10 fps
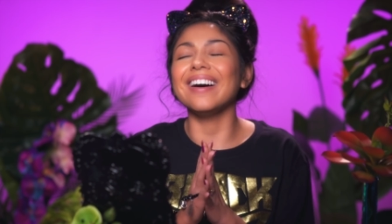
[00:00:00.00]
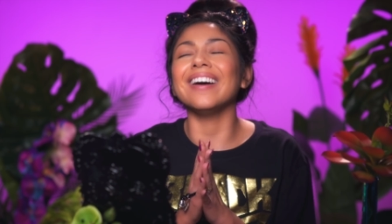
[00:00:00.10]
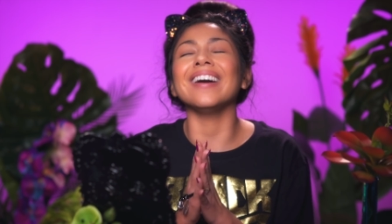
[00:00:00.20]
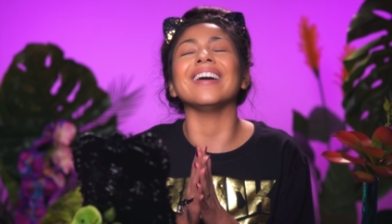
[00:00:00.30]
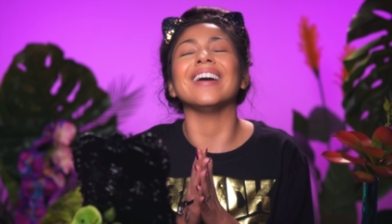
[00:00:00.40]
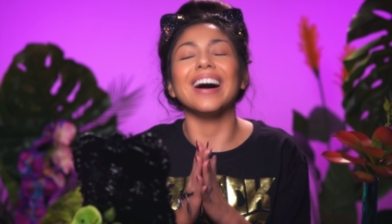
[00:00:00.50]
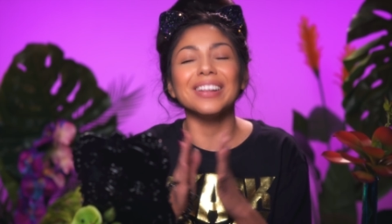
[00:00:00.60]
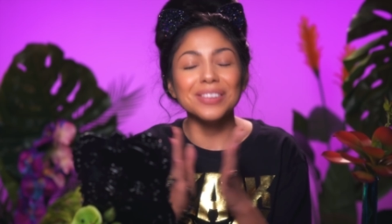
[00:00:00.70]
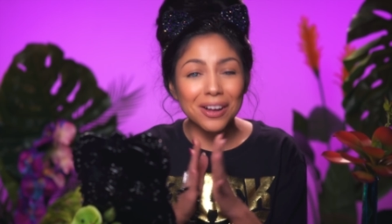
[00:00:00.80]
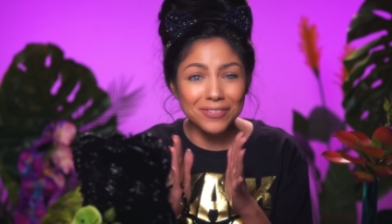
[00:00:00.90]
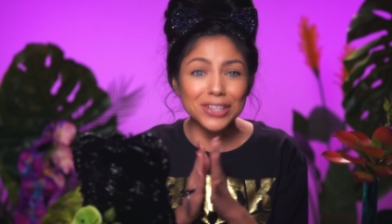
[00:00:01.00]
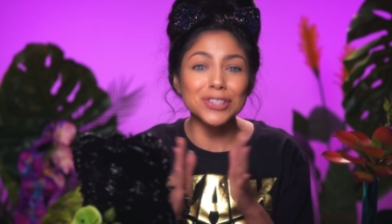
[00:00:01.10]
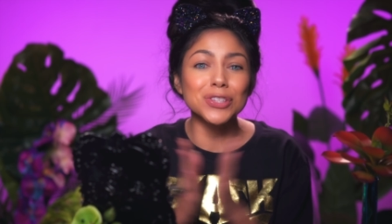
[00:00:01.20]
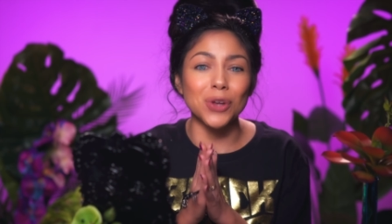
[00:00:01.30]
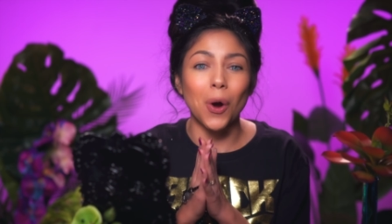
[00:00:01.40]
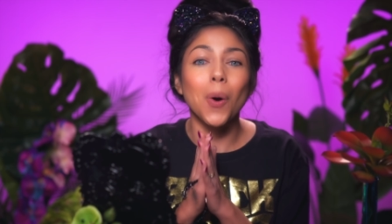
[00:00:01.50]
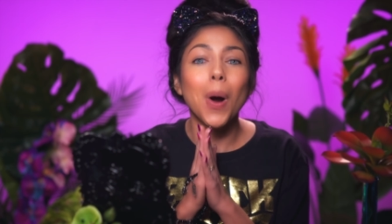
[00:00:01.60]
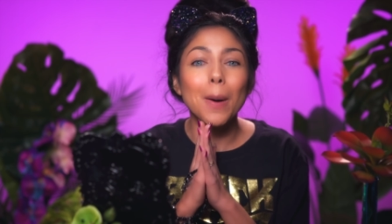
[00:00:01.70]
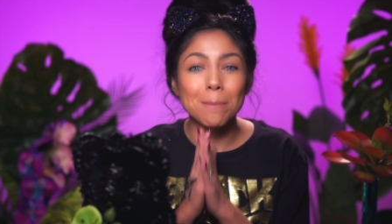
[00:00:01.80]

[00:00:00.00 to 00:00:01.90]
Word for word: uh, I loved it so